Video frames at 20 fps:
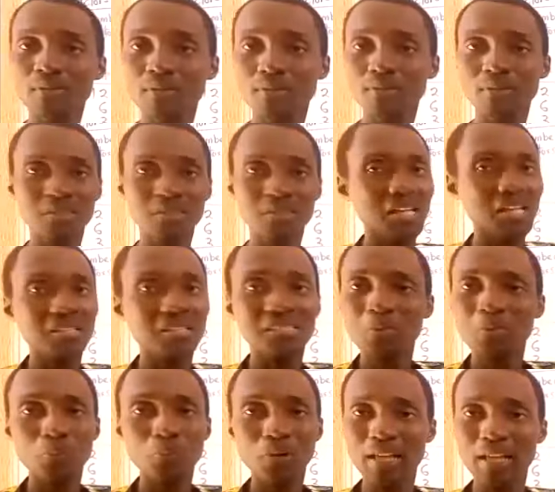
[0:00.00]
It's as
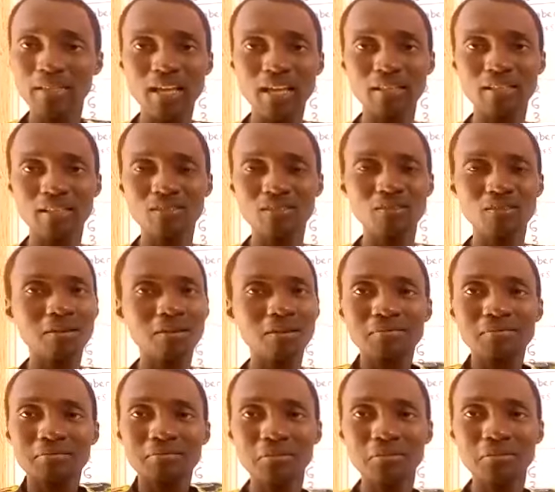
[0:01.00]
simple as that. There's
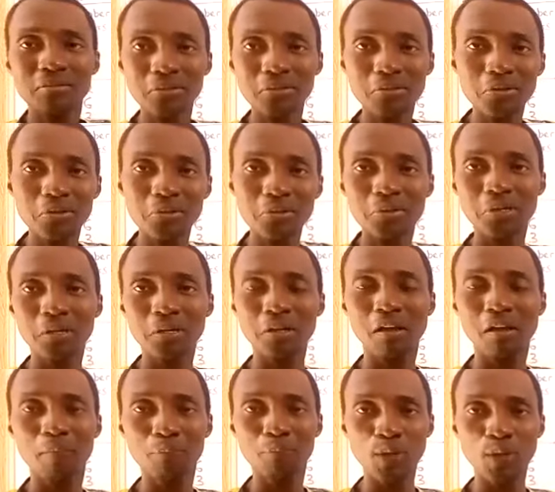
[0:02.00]
no
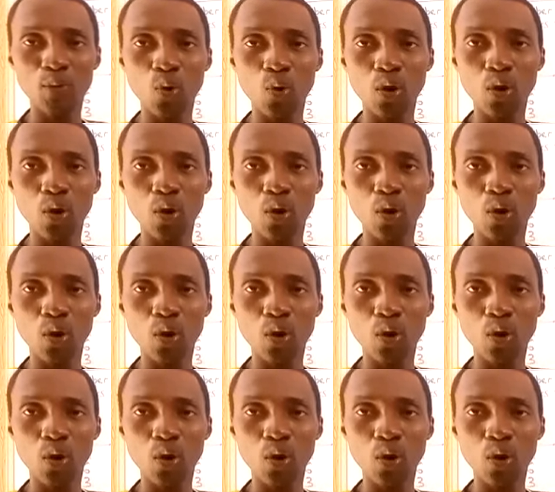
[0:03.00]
big work